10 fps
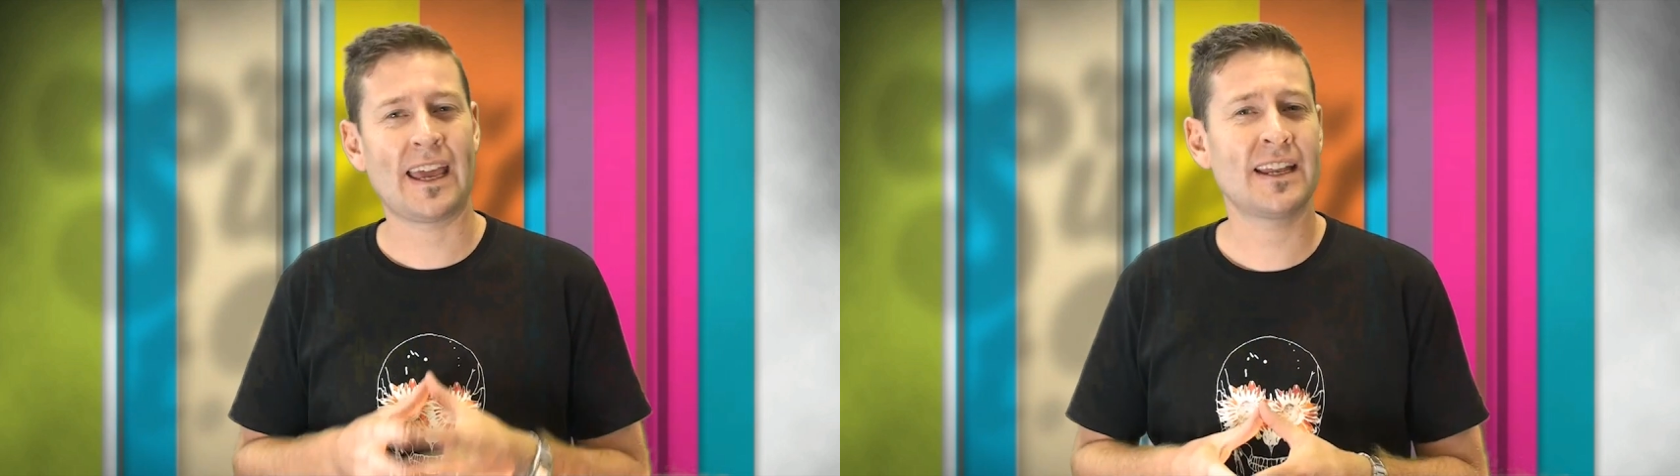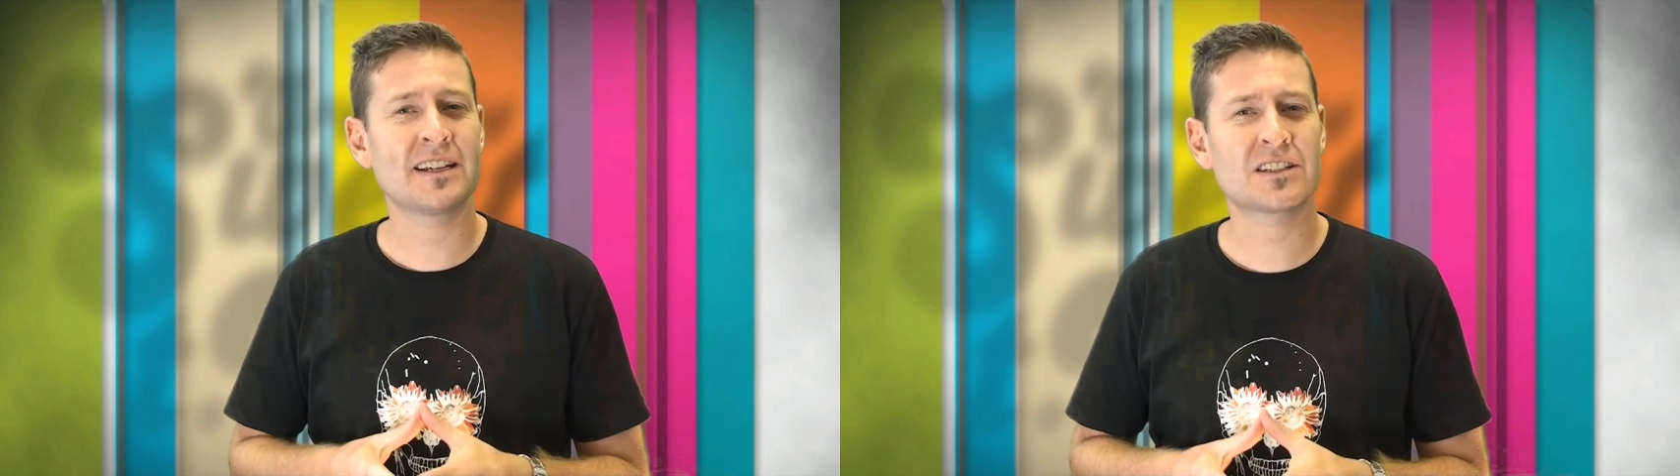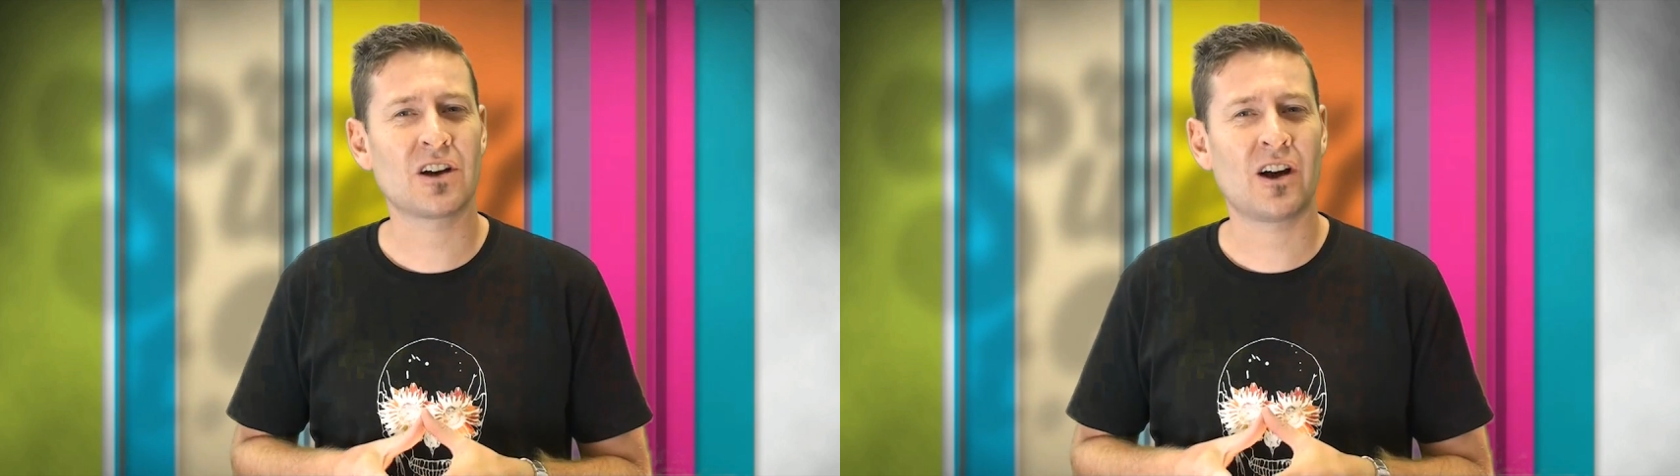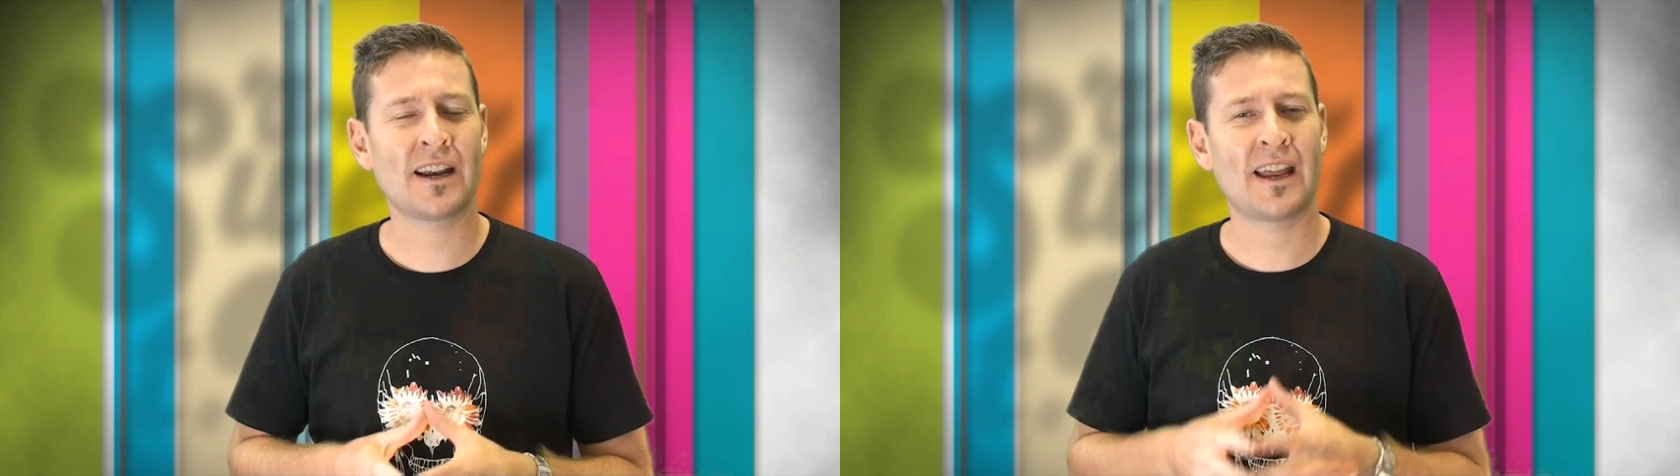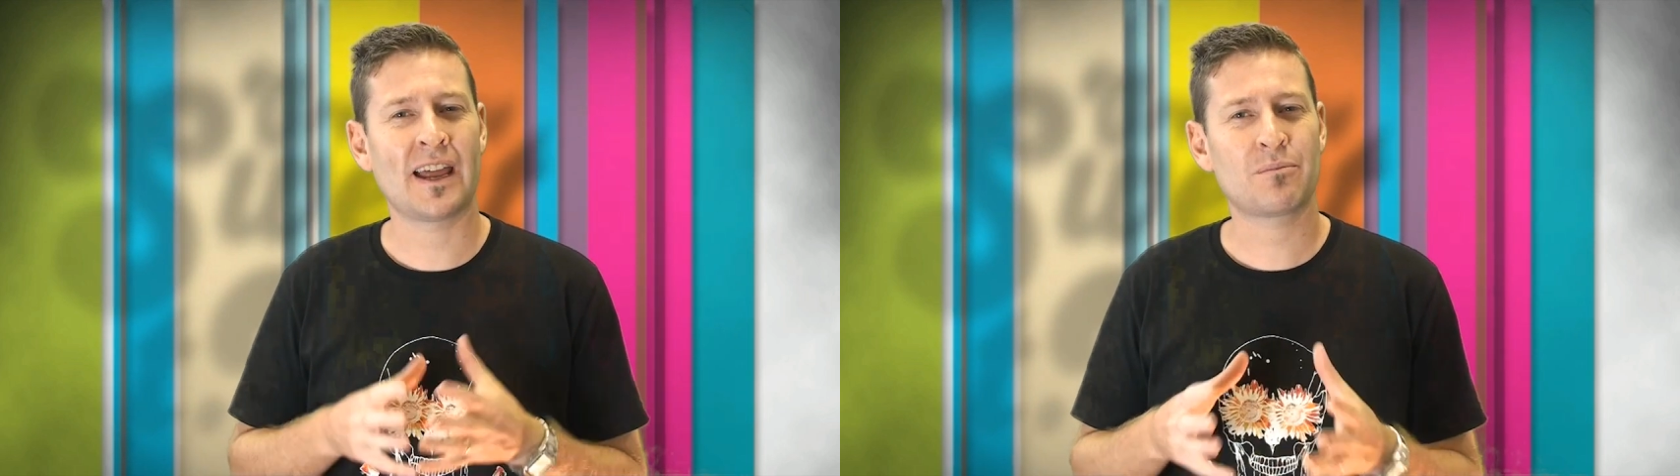
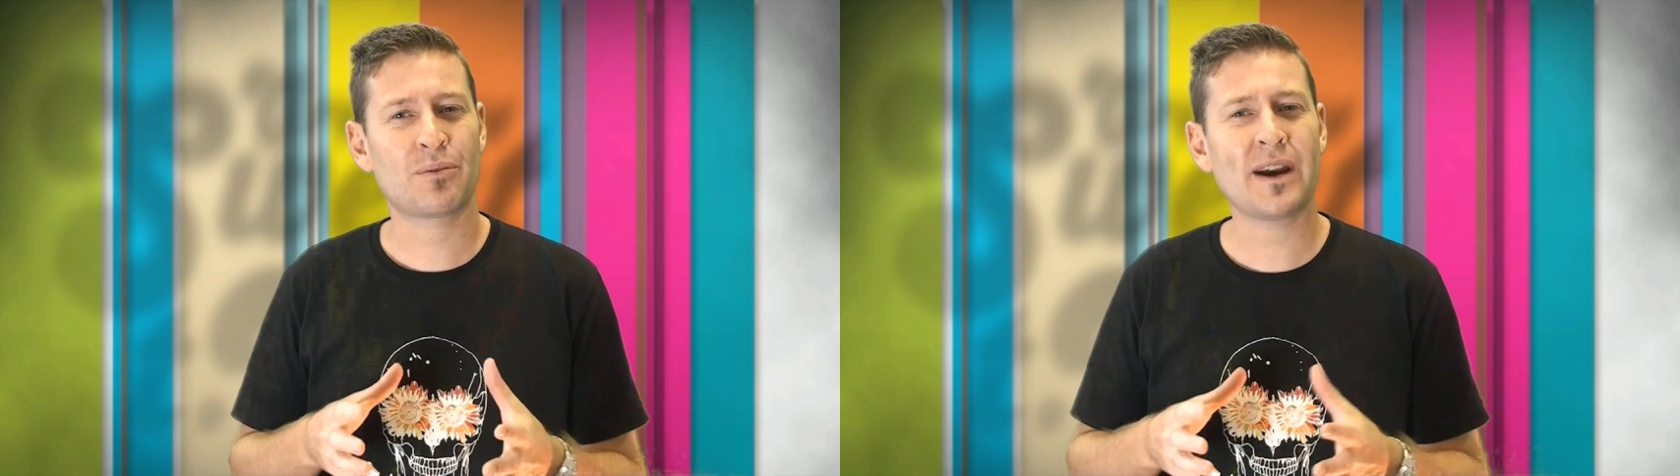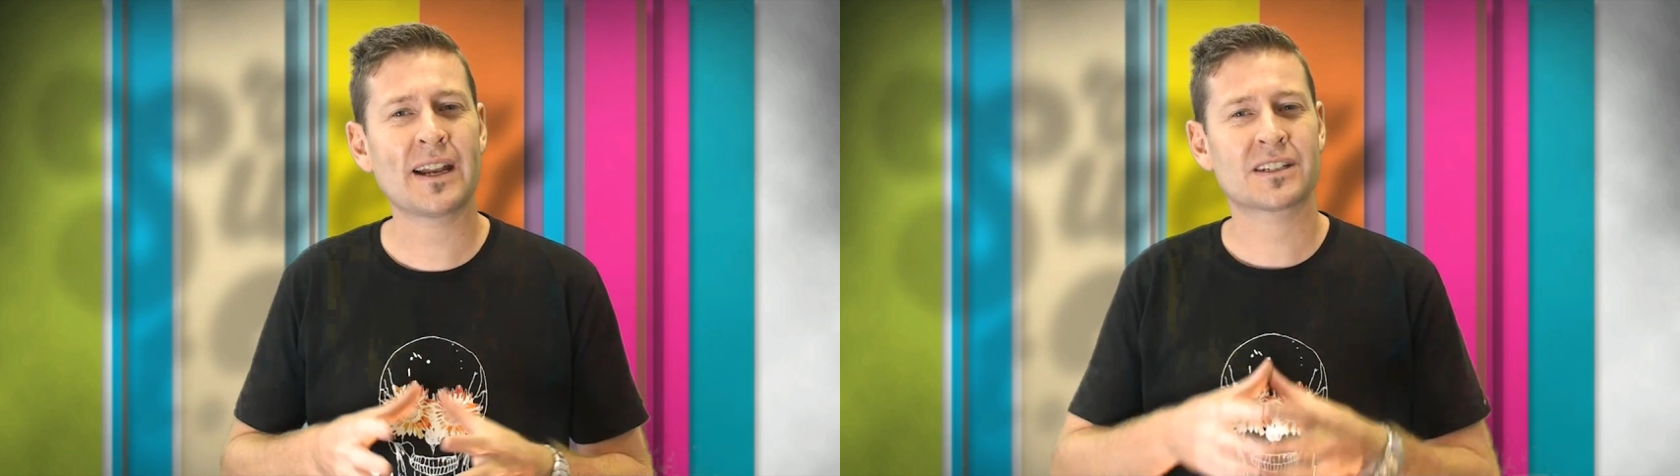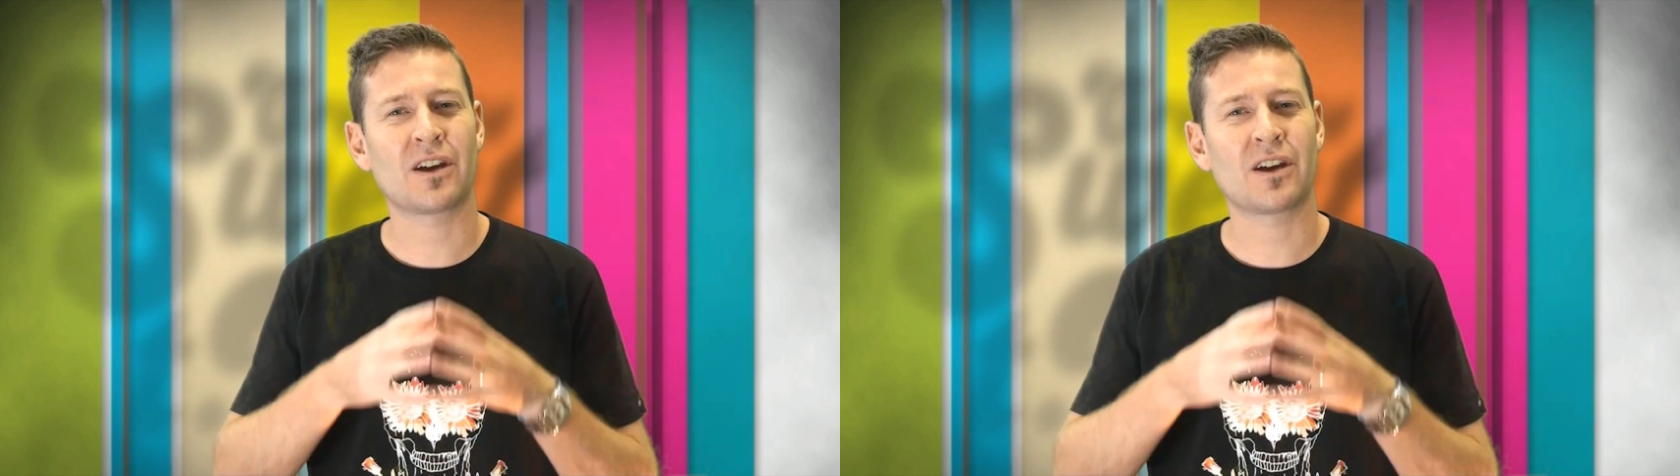InDesign and print.